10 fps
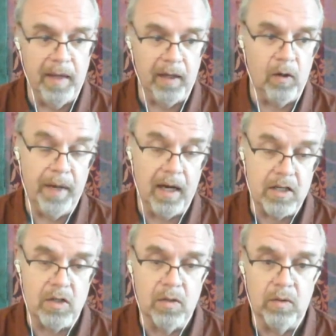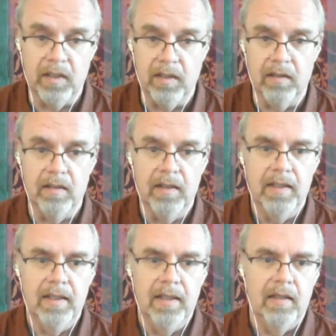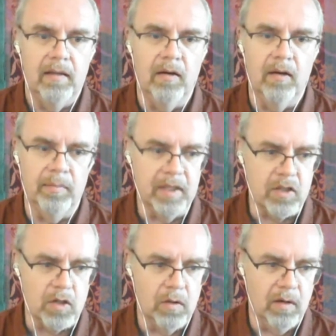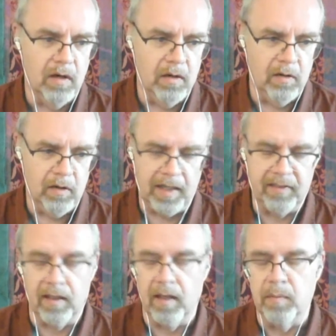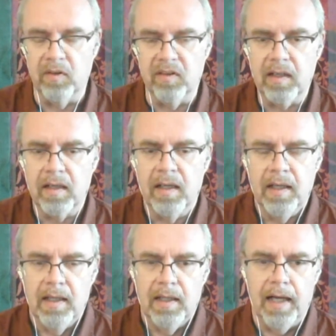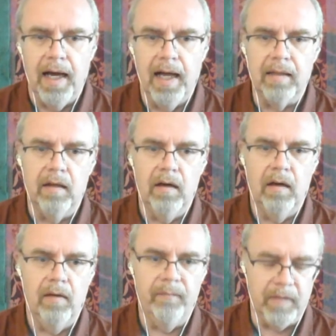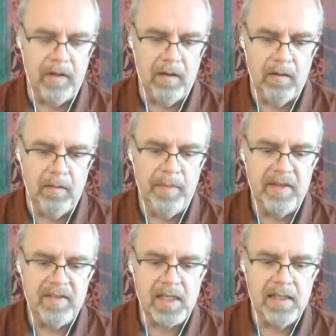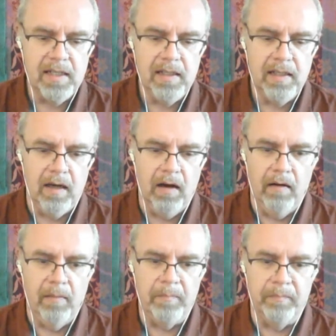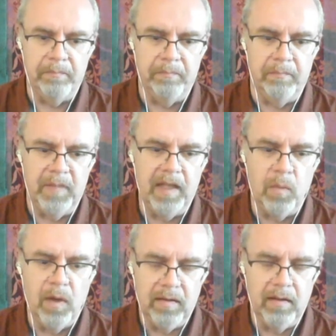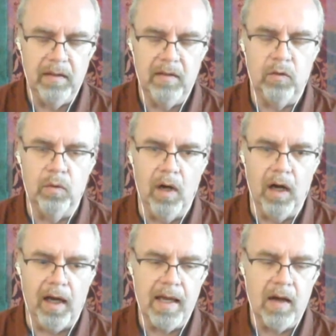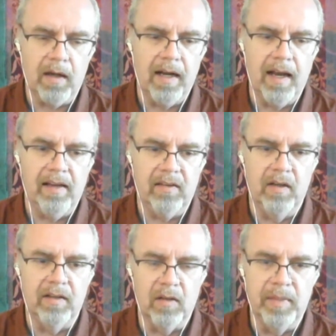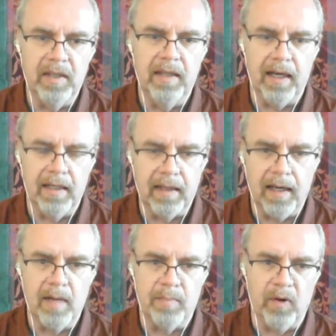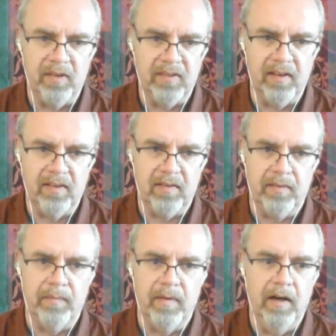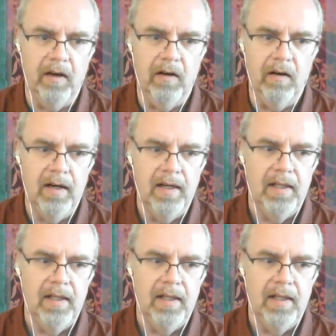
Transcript: make opera show, they uh, big show, uh, classical music. And uh, uh, basically, um, they wanted to reorganize a little bit their internal process. Uh,